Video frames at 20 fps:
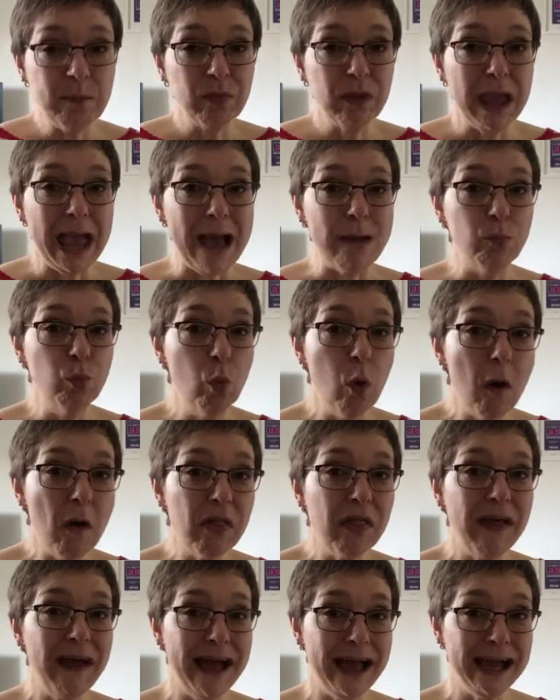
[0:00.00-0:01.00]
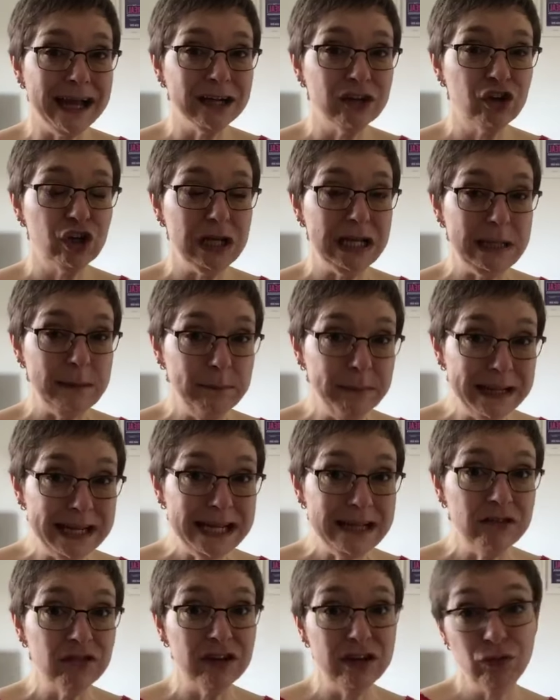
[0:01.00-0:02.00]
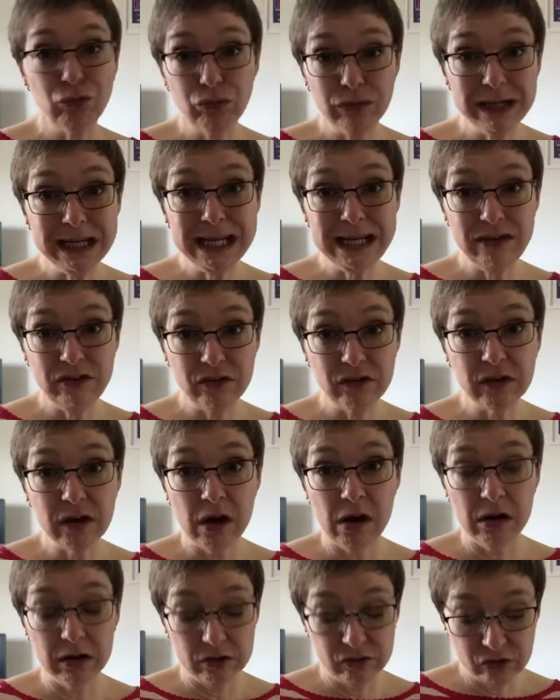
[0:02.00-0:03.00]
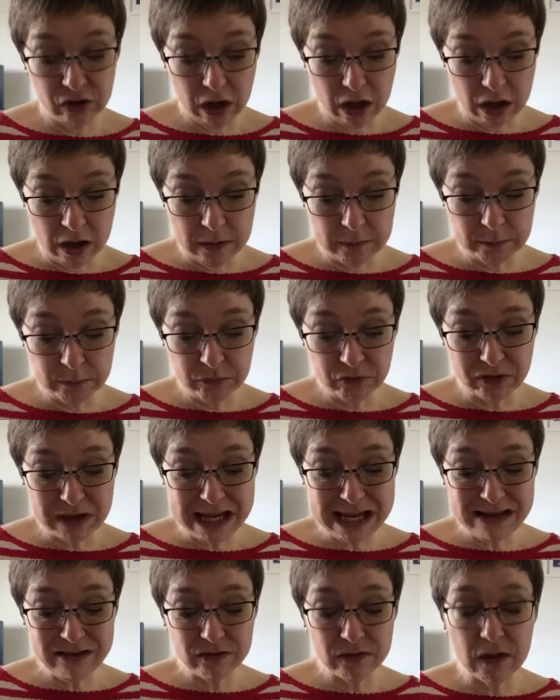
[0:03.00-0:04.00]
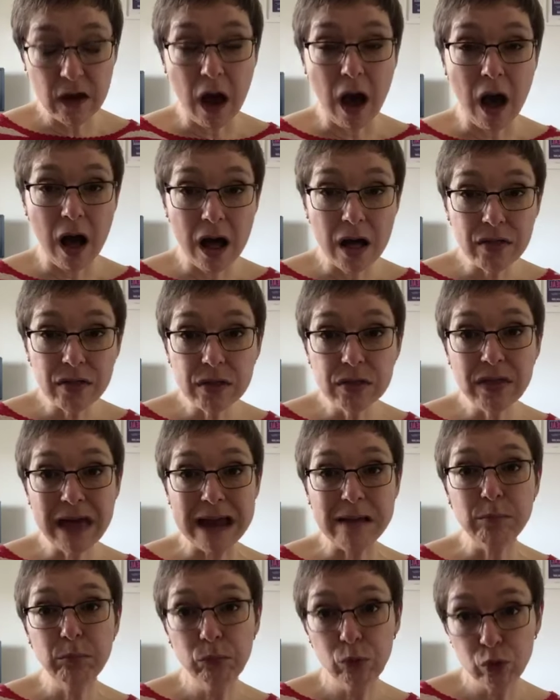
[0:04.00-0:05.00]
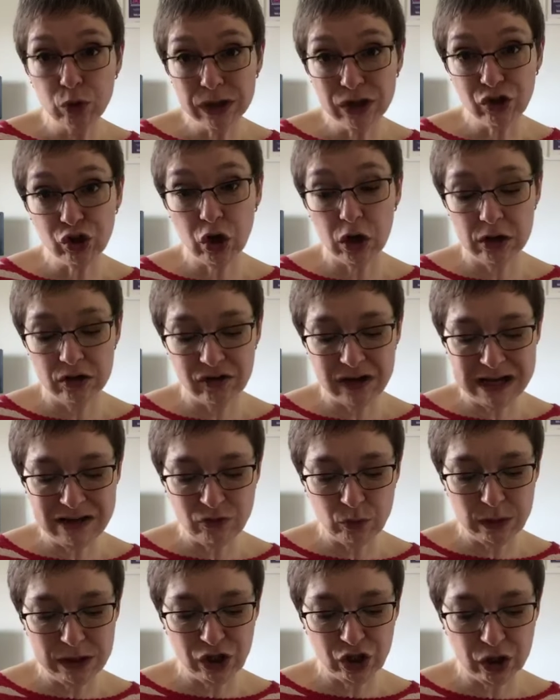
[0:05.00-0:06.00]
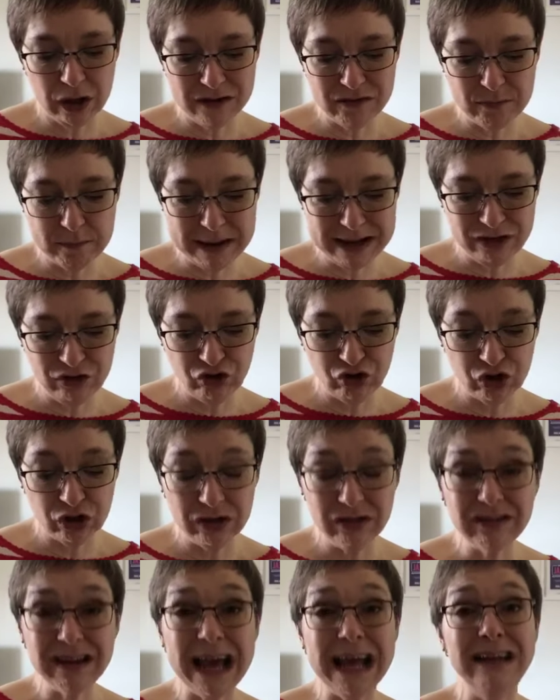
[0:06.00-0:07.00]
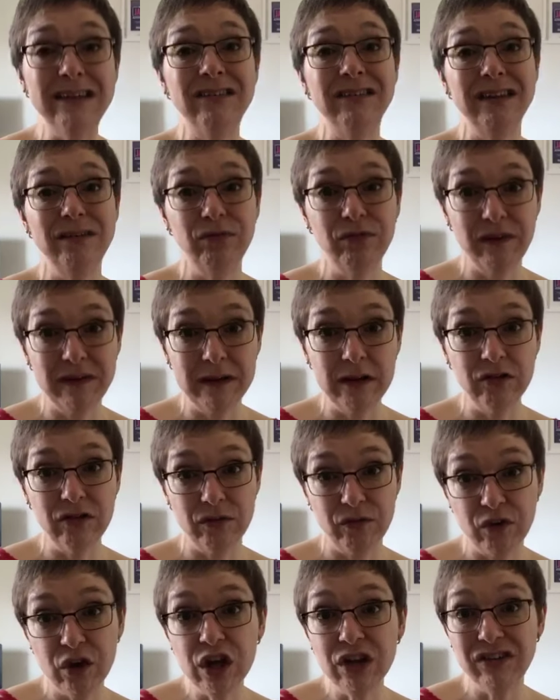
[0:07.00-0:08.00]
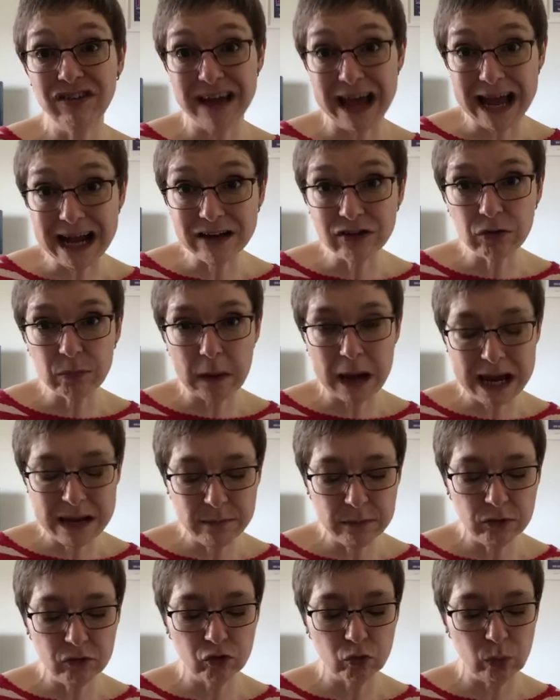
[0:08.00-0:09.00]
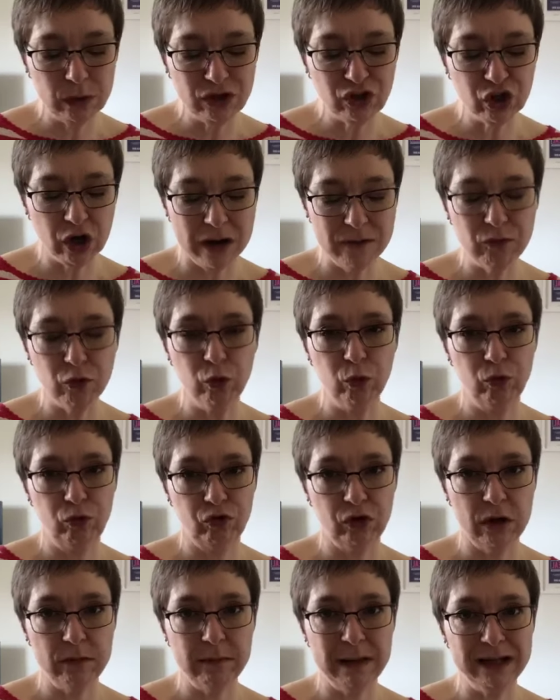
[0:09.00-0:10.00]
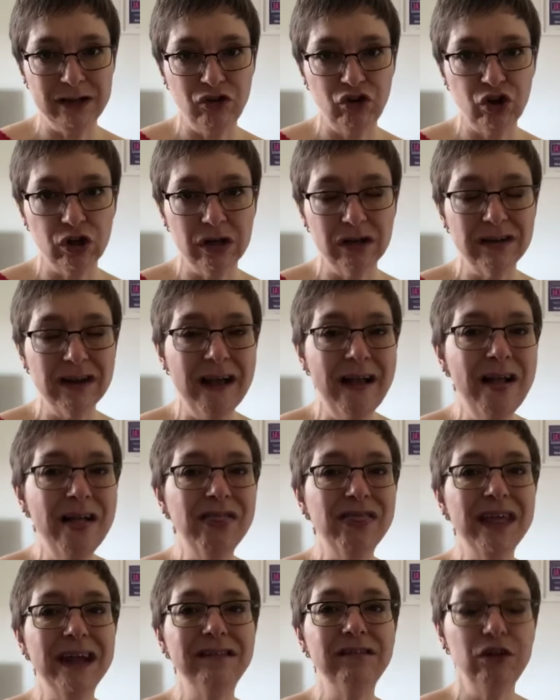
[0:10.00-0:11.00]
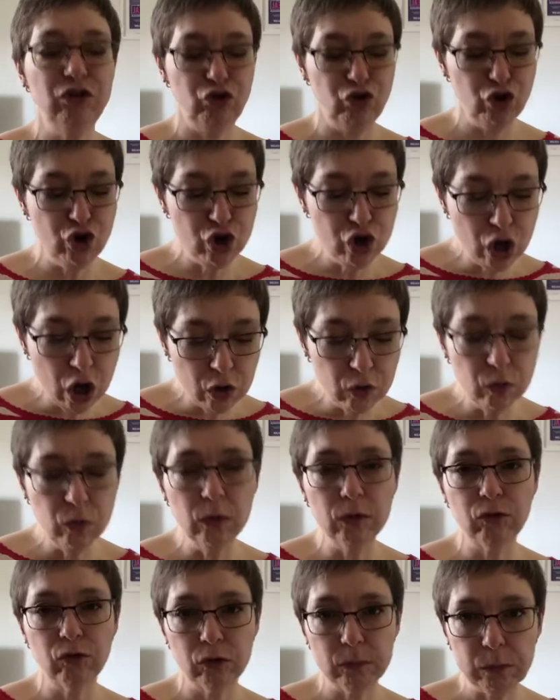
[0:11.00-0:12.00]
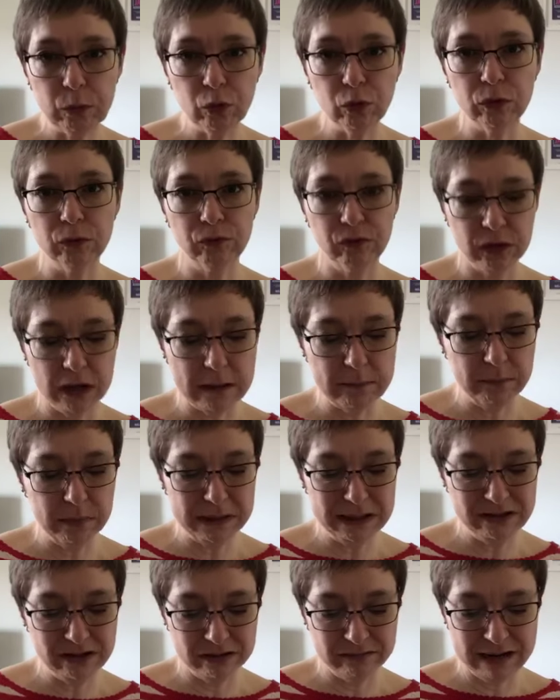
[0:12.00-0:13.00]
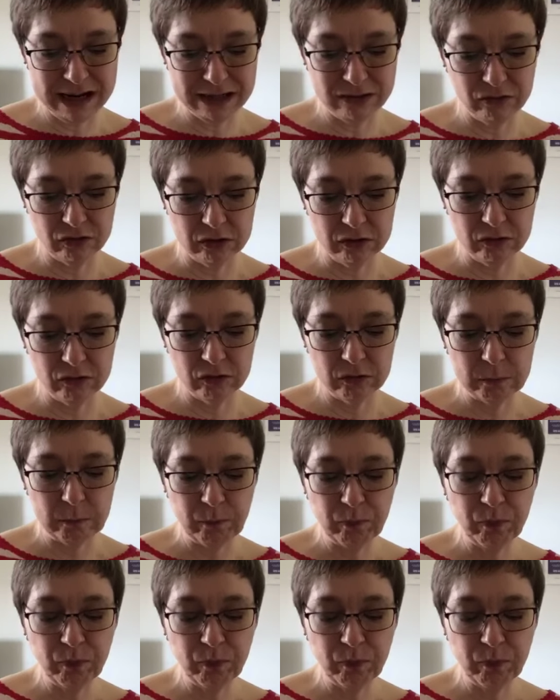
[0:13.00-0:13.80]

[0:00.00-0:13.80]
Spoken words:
And what that actually means in really stark terms is that other than mortgage holidays, which I've mentioned, and deferred tax payments, which I've also mentioned, there is no support for company directors.